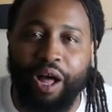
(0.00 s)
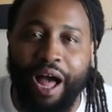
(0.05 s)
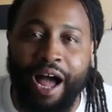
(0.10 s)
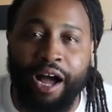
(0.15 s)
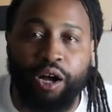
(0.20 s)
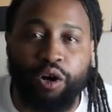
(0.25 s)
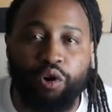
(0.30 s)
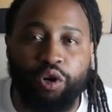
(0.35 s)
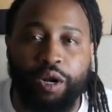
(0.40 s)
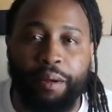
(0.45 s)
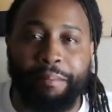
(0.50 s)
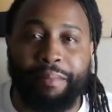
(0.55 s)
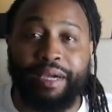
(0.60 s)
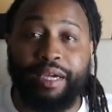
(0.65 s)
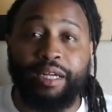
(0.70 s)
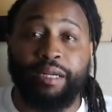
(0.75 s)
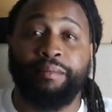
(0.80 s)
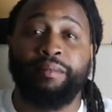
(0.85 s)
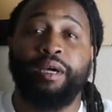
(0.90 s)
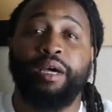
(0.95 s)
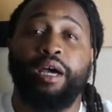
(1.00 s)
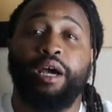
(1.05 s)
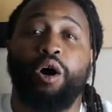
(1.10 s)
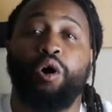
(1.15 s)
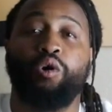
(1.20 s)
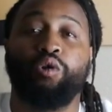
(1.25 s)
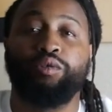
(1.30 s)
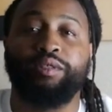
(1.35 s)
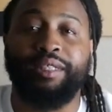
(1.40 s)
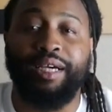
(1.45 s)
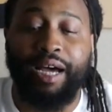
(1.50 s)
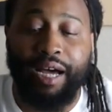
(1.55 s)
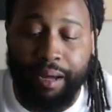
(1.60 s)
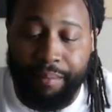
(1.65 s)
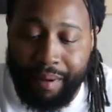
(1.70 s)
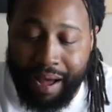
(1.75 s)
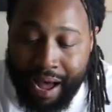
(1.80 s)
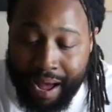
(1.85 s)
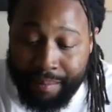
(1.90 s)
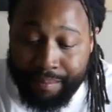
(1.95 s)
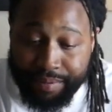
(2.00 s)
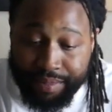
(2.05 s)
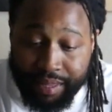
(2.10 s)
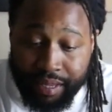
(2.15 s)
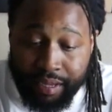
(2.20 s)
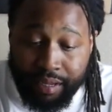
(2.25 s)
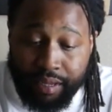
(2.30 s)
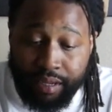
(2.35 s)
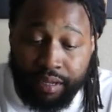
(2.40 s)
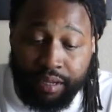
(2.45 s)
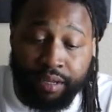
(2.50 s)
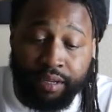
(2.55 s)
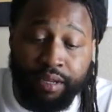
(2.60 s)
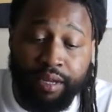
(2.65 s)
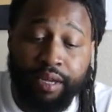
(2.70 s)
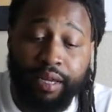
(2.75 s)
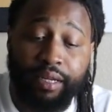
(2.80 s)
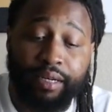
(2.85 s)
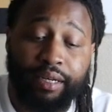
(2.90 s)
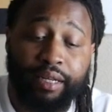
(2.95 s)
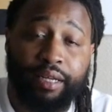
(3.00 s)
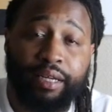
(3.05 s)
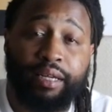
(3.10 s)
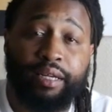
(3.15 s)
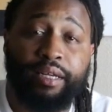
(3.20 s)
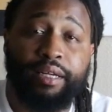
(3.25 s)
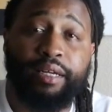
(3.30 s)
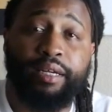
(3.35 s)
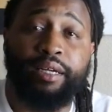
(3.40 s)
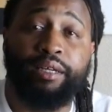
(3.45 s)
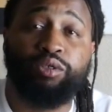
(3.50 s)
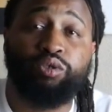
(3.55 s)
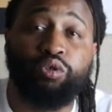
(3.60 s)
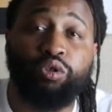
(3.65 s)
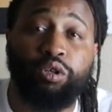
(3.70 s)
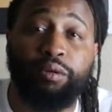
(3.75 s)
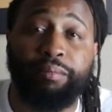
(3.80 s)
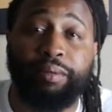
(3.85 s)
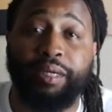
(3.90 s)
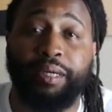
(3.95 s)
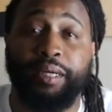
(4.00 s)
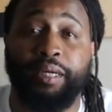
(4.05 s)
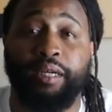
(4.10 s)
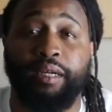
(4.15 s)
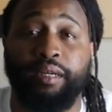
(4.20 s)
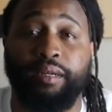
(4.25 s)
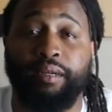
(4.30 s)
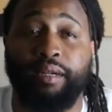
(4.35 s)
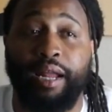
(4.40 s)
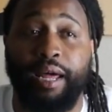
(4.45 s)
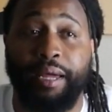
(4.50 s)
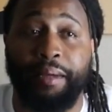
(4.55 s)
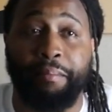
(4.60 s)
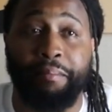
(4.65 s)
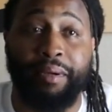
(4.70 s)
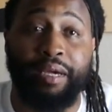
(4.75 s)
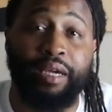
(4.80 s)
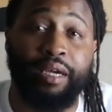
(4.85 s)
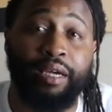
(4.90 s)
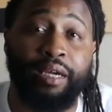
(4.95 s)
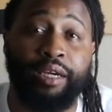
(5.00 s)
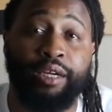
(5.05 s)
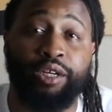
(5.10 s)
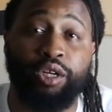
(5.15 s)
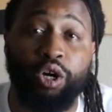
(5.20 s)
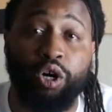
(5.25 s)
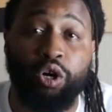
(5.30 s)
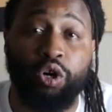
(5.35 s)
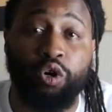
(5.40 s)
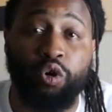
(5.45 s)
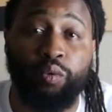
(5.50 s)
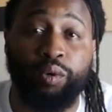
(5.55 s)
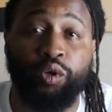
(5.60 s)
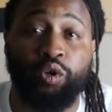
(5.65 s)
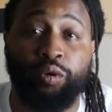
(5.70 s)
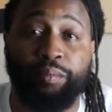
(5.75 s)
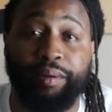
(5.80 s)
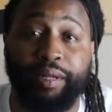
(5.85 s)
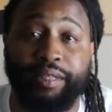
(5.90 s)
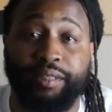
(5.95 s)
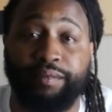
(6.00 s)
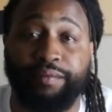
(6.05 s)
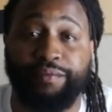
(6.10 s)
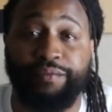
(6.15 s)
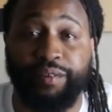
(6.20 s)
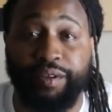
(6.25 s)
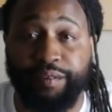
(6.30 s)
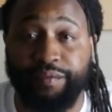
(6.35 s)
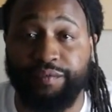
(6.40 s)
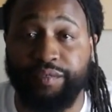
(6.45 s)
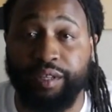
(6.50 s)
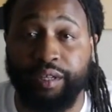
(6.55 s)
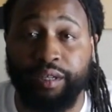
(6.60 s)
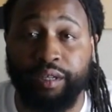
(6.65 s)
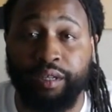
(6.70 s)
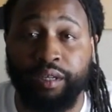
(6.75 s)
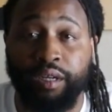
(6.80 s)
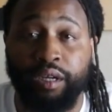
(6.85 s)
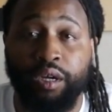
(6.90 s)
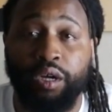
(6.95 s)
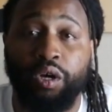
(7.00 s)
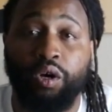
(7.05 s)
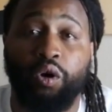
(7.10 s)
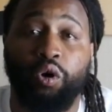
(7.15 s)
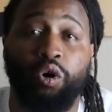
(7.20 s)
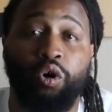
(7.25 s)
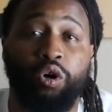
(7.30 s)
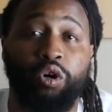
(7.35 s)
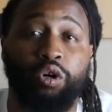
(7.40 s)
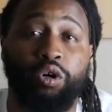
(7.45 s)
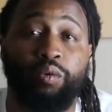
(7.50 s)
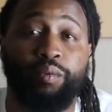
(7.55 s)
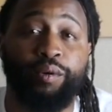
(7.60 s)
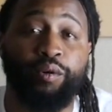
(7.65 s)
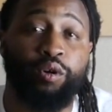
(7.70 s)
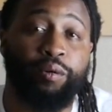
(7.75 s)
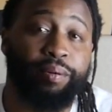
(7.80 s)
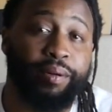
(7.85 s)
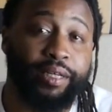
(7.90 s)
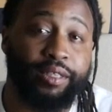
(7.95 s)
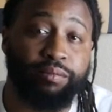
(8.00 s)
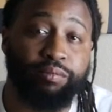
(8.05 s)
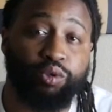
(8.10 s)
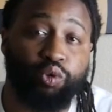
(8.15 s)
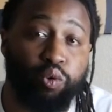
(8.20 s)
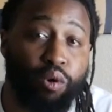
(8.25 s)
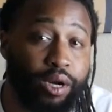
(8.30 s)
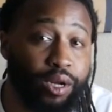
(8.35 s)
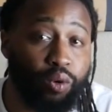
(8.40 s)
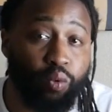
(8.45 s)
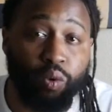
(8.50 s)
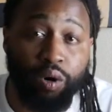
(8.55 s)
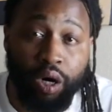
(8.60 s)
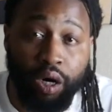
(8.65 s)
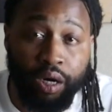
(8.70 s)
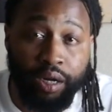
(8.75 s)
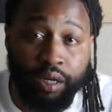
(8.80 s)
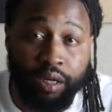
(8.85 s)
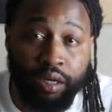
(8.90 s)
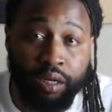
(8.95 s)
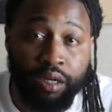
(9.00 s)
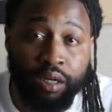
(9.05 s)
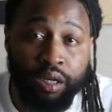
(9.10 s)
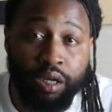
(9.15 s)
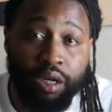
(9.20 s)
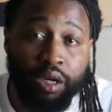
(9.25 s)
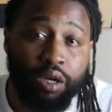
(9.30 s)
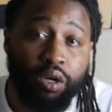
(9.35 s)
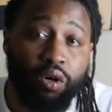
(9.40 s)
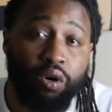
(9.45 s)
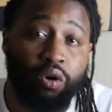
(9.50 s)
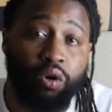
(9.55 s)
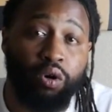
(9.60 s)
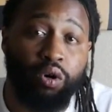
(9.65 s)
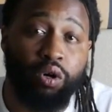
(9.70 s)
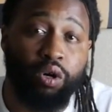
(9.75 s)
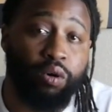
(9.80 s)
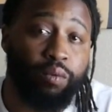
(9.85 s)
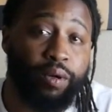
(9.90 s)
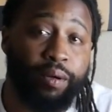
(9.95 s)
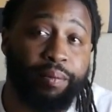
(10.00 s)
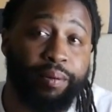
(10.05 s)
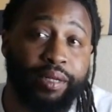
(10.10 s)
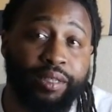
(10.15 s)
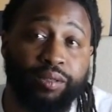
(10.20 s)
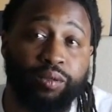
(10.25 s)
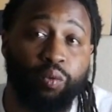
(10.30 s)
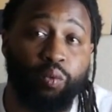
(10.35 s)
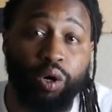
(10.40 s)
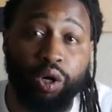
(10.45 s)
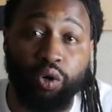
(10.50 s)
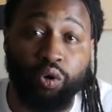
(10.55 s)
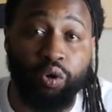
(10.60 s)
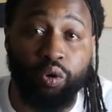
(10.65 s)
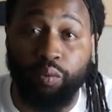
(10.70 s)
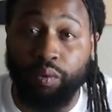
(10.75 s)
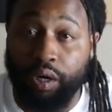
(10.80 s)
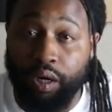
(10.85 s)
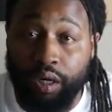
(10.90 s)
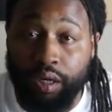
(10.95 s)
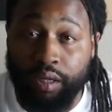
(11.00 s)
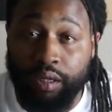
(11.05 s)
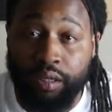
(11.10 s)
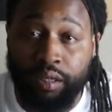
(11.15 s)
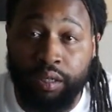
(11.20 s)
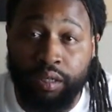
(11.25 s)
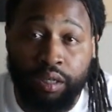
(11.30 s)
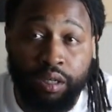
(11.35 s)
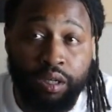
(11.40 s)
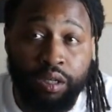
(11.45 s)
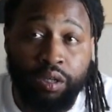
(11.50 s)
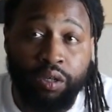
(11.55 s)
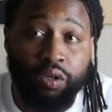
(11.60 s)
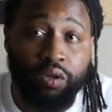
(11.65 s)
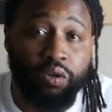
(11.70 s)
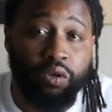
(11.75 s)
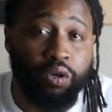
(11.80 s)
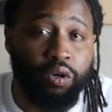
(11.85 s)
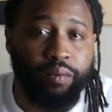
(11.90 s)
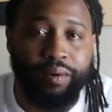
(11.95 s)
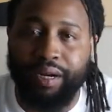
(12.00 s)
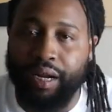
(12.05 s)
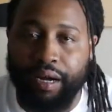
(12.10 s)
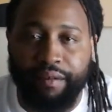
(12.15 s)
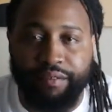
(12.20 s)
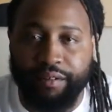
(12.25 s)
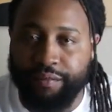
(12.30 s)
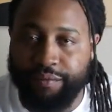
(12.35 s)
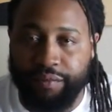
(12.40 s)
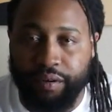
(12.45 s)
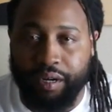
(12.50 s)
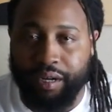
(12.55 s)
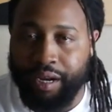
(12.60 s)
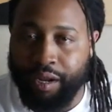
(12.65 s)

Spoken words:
I go to meet him. Whole time I'm thinking that it's going to be like me and yo, we're going to play some 50 or we're going to play some 21 or we'll play some one-on-one or whatever the fuck.